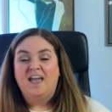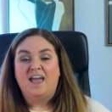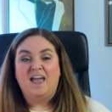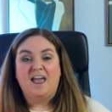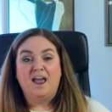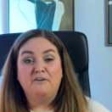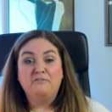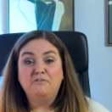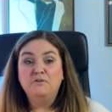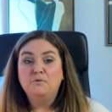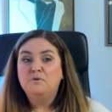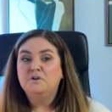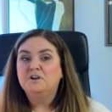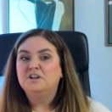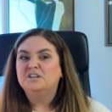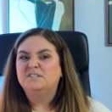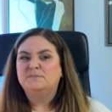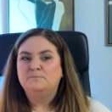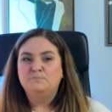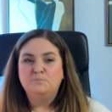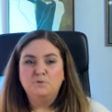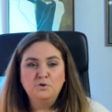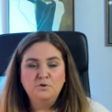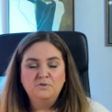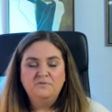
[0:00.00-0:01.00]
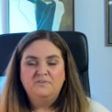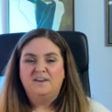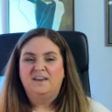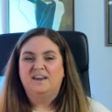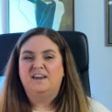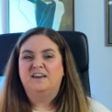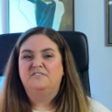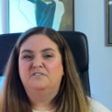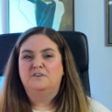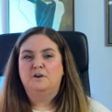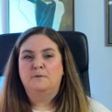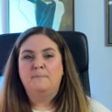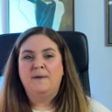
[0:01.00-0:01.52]
Everyone is
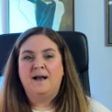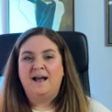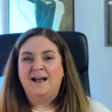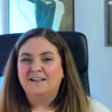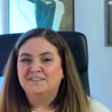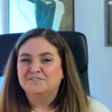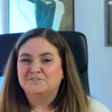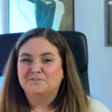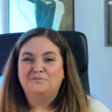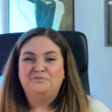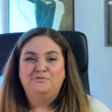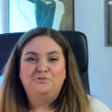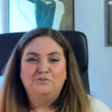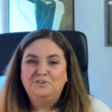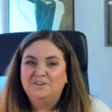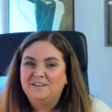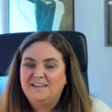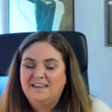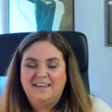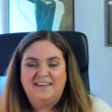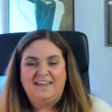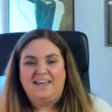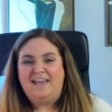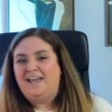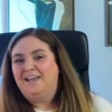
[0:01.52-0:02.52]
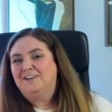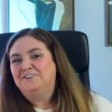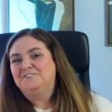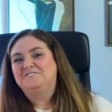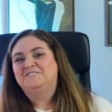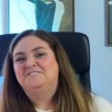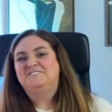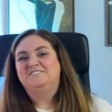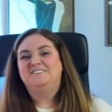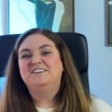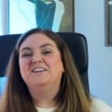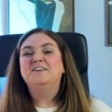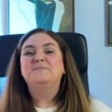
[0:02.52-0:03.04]
moving and their minds are fully
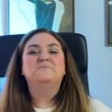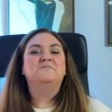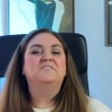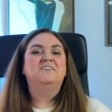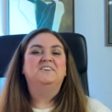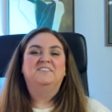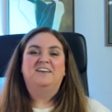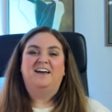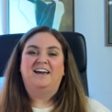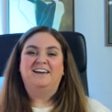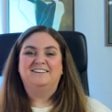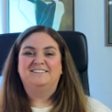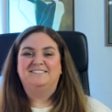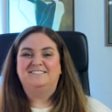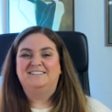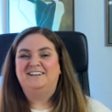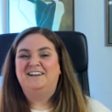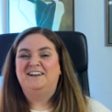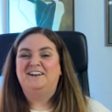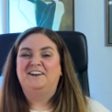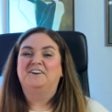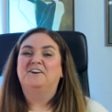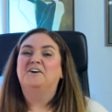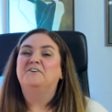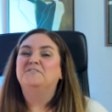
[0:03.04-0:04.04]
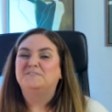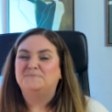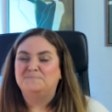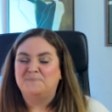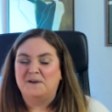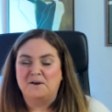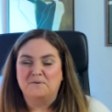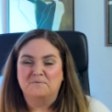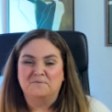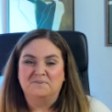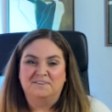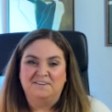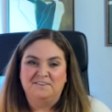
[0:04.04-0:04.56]
engaged. The team really likes it, and it goes
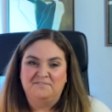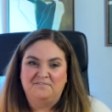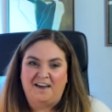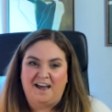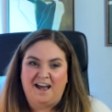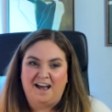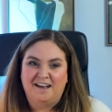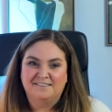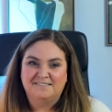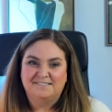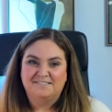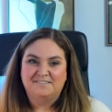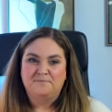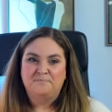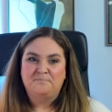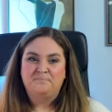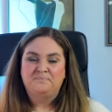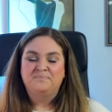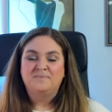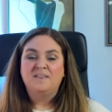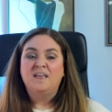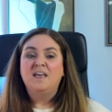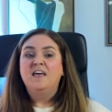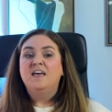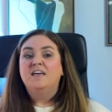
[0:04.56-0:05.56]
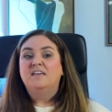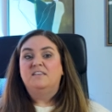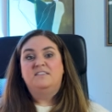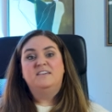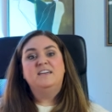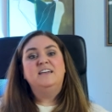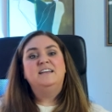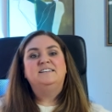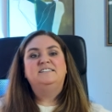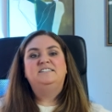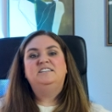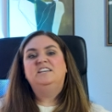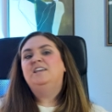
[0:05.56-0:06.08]
by really fast.
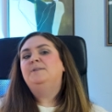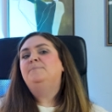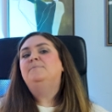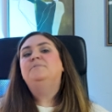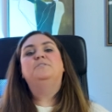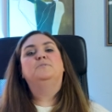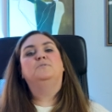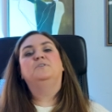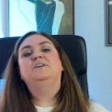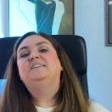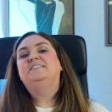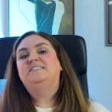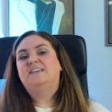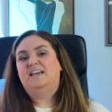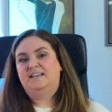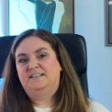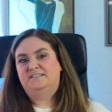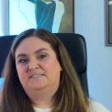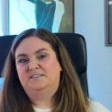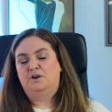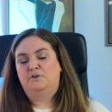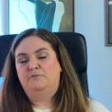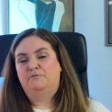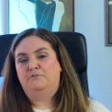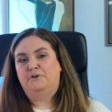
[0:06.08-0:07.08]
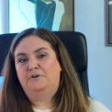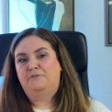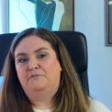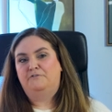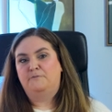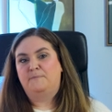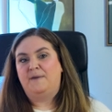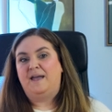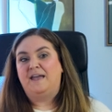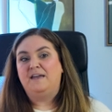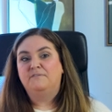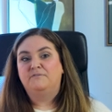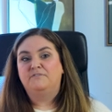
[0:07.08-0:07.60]
Then Team 3 takes over
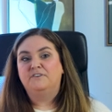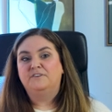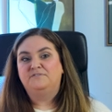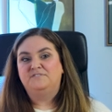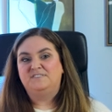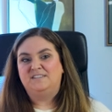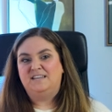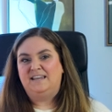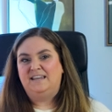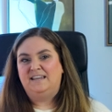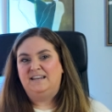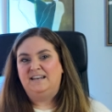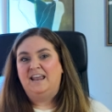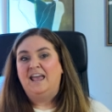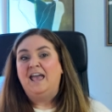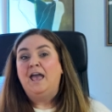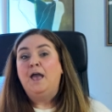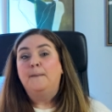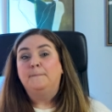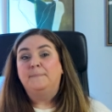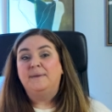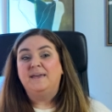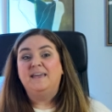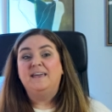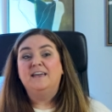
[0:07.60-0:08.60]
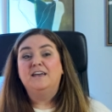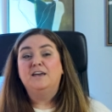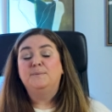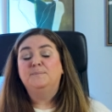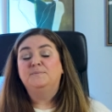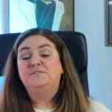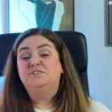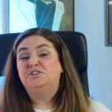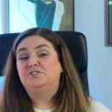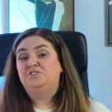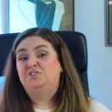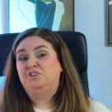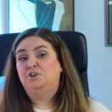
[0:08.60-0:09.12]
from 8:15
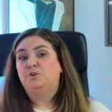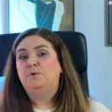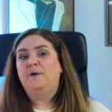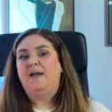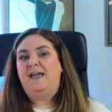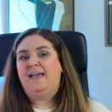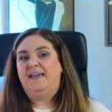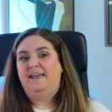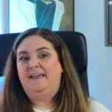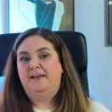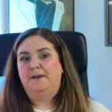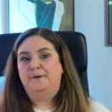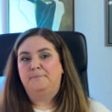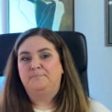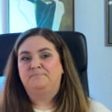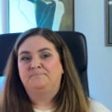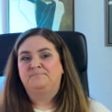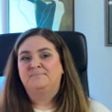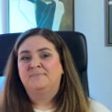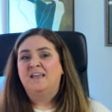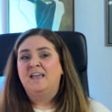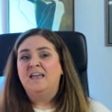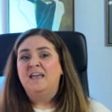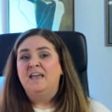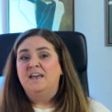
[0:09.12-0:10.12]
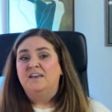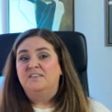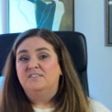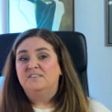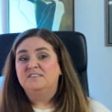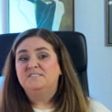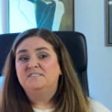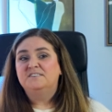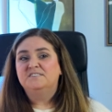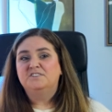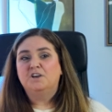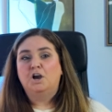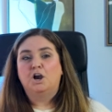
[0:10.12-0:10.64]
p.m. to 2 a.m.
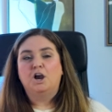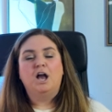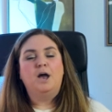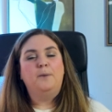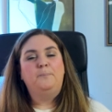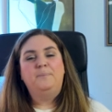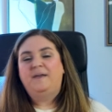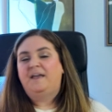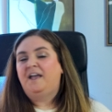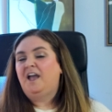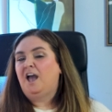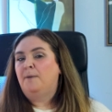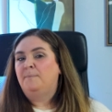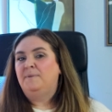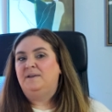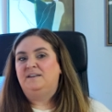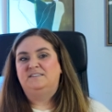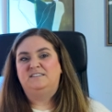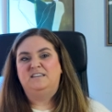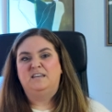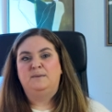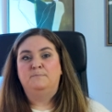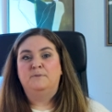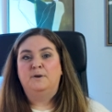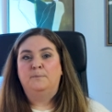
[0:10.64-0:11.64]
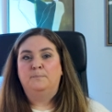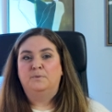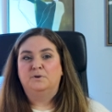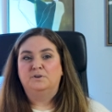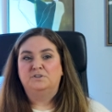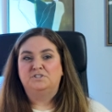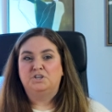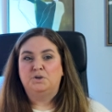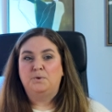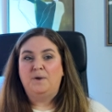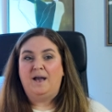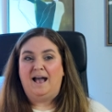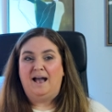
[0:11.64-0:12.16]
This is our up-and-coming team
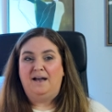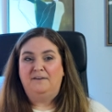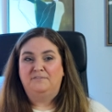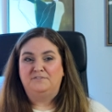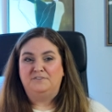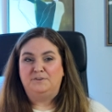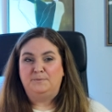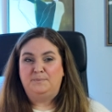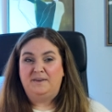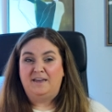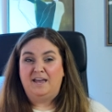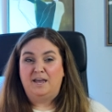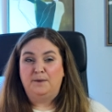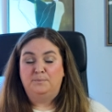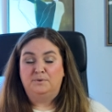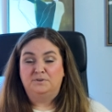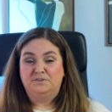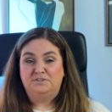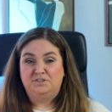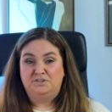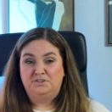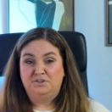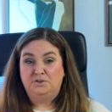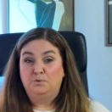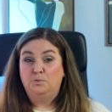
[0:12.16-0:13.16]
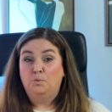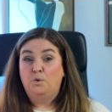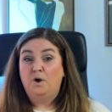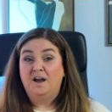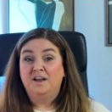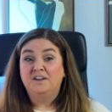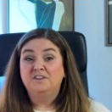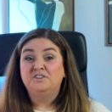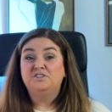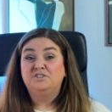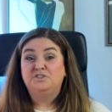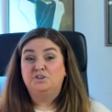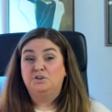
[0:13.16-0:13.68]
members who have to be able to do
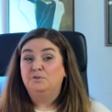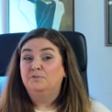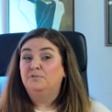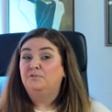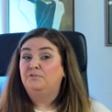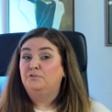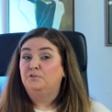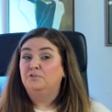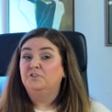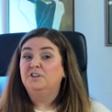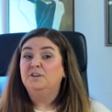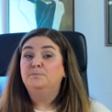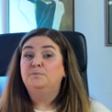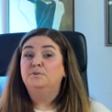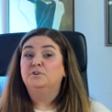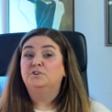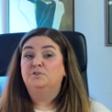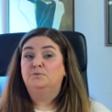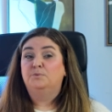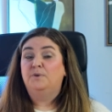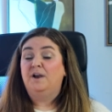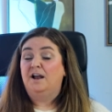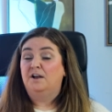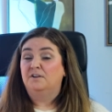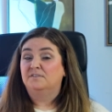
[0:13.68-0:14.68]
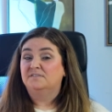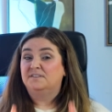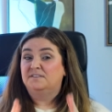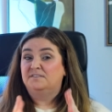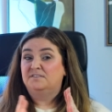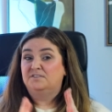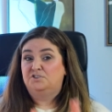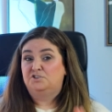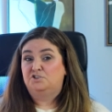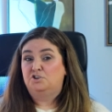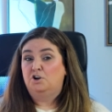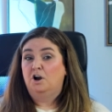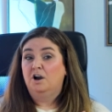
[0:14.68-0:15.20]
1 to 2 fully booked rounds at
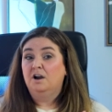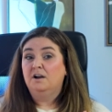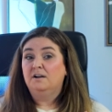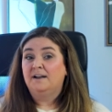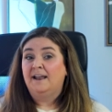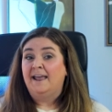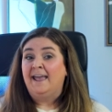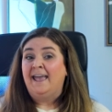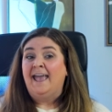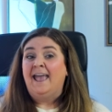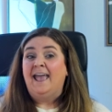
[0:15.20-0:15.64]
the start,